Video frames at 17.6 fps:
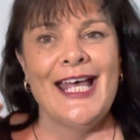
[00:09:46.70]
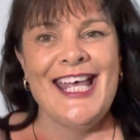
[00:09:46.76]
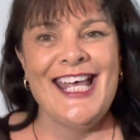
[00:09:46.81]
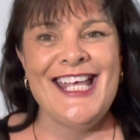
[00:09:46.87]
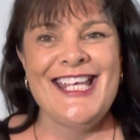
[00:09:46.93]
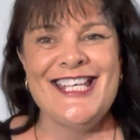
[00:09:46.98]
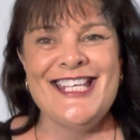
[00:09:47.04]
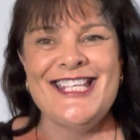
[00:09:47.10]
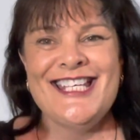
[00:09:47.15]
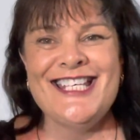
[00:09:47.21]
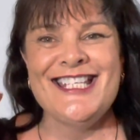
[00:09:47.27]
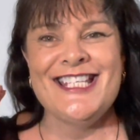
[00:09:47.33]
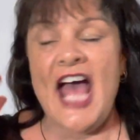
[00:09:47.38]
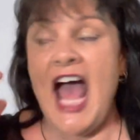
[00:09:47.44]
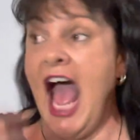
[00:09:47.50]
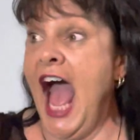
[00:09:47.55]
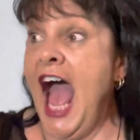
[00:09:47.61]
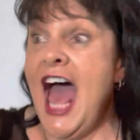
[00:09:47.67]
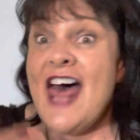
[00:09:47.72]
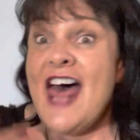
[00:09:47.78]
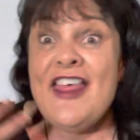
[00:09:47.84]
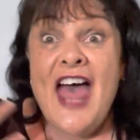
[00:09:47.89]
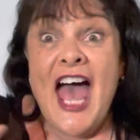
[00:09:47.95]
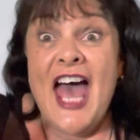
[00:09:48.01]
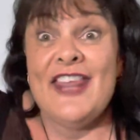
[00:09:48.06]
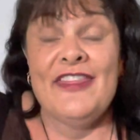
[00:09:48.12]

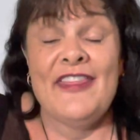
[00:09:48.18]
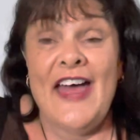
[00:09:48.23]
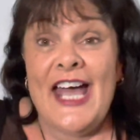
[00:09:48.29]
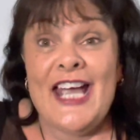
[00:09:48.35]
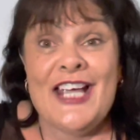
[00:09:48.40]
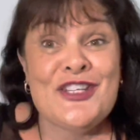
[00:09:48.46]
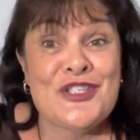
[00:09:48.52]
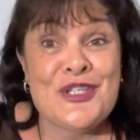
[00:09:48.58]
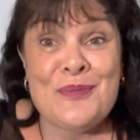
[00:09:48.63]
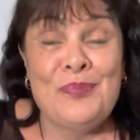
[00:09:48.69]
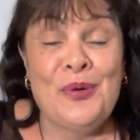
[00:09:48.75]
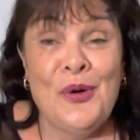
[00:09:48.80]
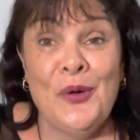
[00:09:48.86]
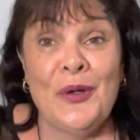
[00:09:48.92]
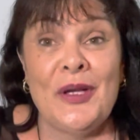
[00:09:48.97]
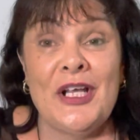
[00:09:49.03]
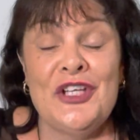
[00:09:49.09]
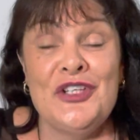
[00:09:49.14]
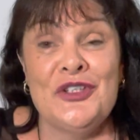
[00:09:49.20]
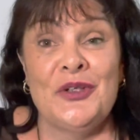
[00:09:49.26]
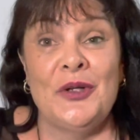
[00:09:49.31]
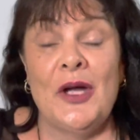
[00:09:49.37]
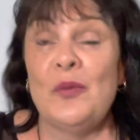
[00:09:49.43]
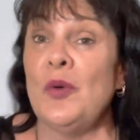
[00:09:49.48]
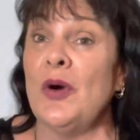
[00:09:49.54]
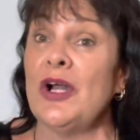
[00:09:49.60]
are they supporting
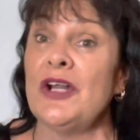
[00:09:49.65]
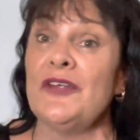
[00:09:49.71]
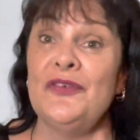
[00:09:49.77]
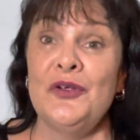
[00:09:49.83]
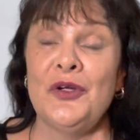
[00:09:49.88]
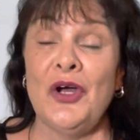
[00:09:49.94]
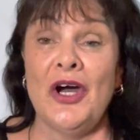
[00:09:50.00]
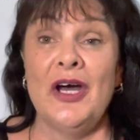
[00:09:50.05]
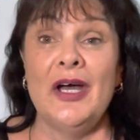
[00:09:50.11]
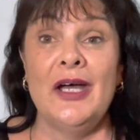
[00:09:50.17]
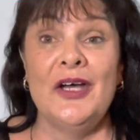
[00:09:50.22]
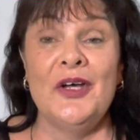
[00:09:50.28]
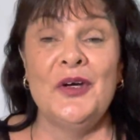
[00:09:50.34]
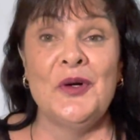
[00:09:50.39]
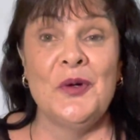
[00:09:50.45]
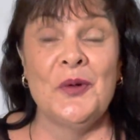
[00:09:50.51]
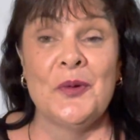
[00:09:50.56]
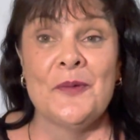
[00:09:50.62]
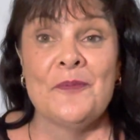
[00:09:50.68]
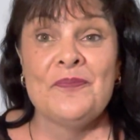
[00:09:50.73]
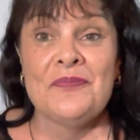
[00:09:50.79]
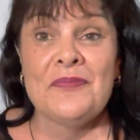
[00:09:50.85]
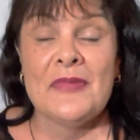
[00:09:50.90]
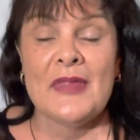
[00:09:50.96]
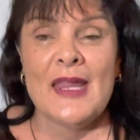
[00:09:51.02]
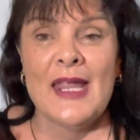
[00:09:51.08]
you? What if you got ill?
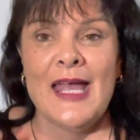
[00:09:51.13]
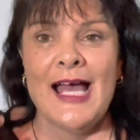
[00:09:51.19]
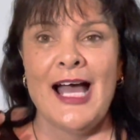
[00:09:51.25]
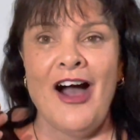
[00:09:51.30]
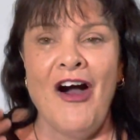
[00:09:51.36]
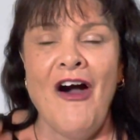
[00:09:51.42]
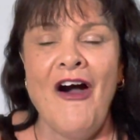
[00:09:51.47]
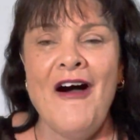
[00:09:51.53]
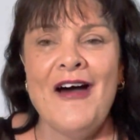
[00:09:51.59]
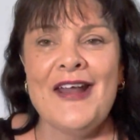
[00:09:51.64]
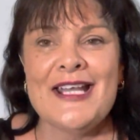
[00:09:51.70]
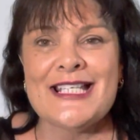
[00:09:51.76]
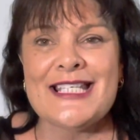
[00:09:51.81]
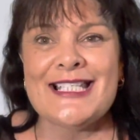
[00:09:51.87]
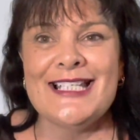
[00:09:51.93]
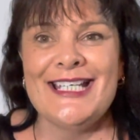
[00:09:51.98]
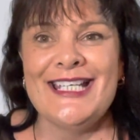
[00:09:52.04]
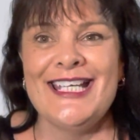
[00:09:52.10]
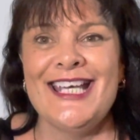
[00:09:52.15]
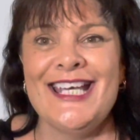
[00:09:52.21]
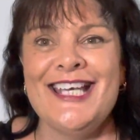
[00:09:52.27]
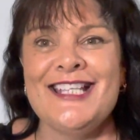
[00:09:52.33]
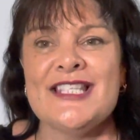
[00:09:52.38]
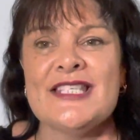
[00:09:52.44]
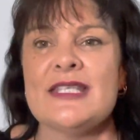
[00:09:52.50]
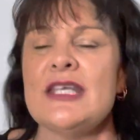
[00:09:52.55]
Honestly,
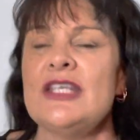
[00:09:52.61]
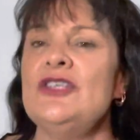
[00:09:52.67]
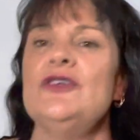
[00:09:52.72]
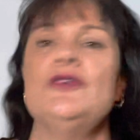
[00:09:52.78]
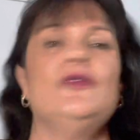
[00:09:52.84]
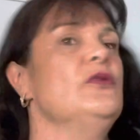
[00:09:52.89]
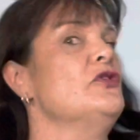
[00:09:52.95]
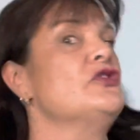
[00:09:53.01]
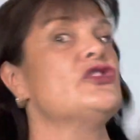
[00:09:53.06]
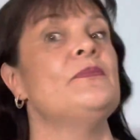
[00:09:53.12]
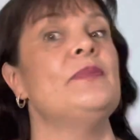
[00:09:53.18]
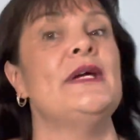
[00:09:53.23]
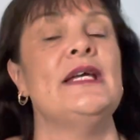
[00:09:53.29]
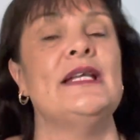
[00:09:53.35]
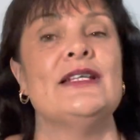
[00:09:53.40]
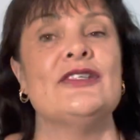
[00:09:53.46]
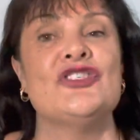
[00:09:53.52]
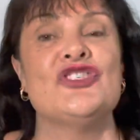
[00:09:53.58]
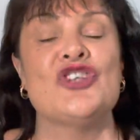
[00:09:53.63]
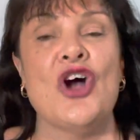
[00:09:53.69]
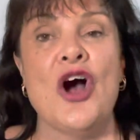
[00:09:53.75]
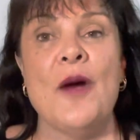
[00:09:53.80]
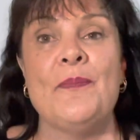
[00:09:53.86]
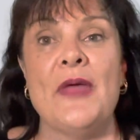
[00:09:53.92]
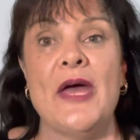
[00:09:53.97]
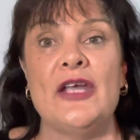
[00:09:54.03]
you should be in a
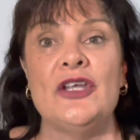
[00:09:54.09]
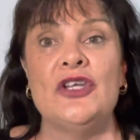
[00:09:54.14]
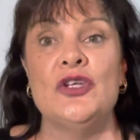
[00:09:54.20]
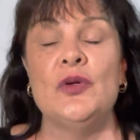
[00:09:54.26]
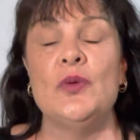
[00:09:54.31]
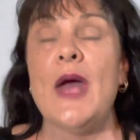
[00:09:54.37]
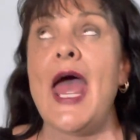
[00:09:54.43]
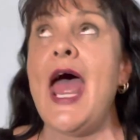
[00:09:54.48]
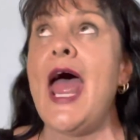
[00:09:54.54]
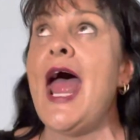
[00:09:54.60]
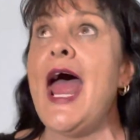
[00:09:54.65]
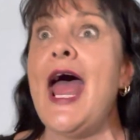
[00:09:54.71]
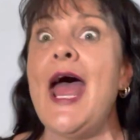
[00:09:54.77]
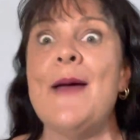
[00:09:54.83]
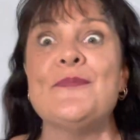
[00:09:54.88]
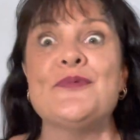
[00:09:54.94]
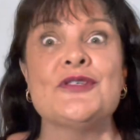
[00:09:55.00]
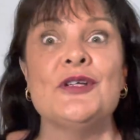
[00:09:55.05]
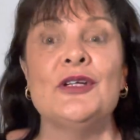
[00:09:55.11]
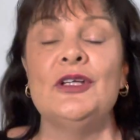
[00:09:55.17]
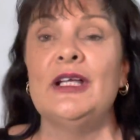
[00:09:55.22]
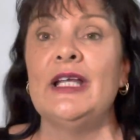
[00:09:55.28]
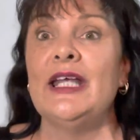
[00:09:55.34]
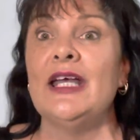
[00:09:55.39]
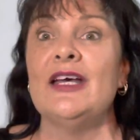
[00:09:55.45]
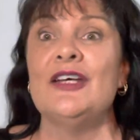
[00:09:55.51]
job that you
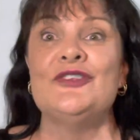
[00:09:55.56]
absolutely